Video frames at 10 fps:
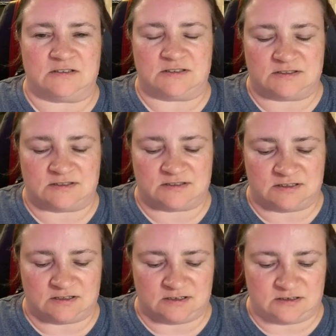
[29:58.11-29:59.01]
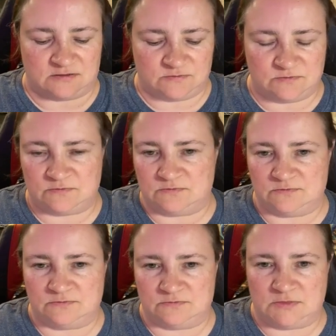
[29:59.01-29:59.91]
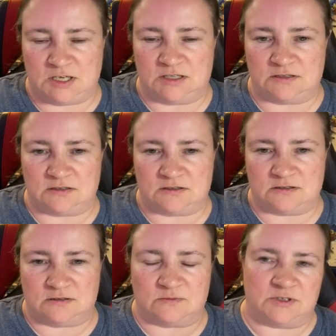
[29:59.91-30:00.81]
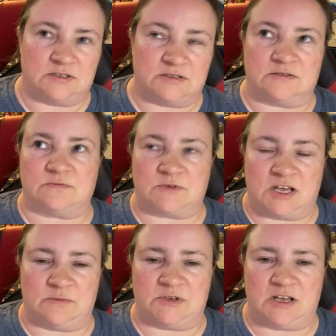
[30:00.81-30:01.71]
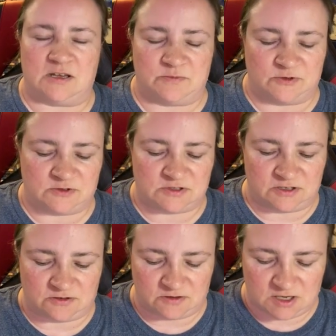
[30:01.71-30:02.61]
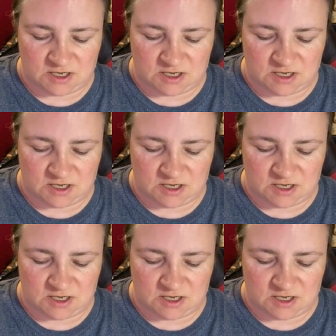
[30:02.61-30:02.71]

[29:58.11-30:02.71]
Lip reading: This is the 3rd month, or we just came into April, so